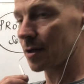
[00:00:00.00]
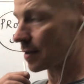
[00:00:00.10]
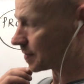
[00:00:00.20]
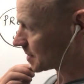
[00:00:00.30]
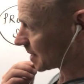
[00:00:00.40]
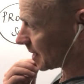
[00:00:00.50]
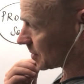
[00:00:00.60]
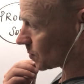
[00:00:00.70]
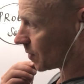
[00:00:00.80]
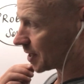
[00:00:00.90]
And this again
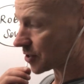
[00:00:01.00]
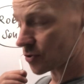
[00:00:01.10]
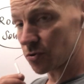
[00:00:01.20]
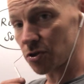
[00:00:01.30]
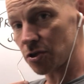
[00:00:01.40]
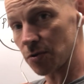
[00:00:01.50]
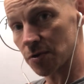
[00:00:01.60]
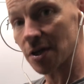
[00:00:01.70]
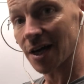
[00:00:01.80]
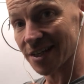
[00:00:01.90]
is why it's good to
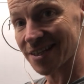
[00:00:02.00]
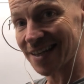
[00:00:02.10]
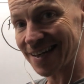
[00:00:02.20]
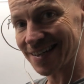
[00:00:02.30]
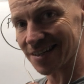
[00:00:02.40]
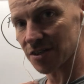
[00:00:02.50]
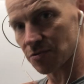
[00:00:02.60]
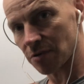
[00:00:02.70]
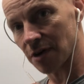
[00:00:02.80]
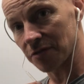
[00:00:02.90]
use a
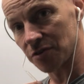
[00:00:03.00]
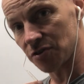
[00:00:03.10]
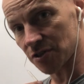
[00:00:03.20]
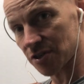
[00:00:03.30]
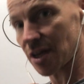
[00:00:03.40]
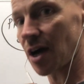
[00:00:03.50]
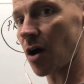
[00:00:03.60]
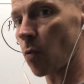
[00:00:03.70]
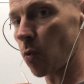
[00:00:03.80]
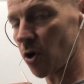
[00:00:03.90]
sentence rather than just
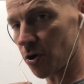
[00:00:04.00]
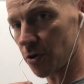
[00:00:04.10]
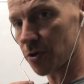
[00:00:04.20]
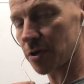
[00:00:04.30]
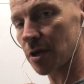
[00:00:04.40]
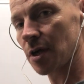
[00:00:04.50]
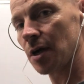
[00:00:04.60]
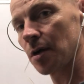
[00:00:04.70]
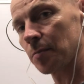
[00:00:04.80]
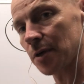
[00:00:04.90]
a word,
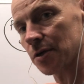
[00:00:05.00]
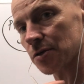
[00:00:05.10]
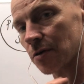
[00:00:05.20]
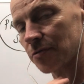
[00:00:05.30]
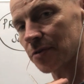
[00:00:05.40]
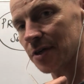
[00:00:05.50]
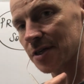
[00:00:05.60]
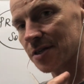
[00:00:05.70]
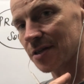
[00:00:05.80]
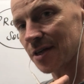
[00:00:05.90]
because often
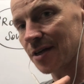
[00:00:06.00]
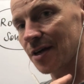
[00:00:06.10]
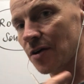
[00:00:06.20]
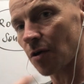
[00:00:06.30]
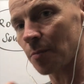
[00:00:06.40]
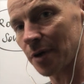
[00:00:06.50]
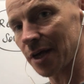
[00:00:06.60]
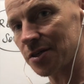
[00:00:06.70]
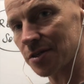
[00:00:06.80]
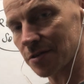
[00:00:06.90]
it's the
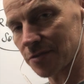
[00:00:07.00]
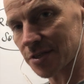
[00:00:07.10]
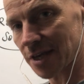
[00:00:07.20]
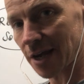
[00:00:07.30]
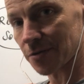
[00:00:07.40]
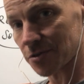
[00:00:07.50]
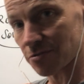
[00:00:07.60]
combination of the sounds